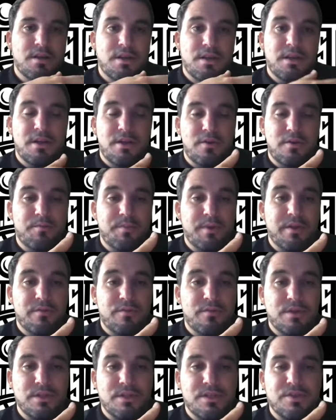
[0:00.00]
being
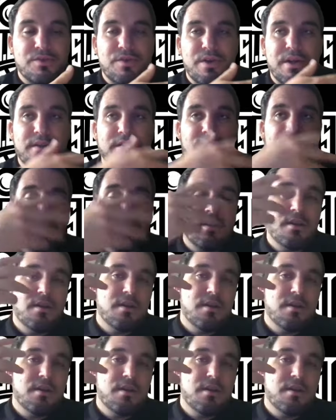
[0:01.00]
really strict,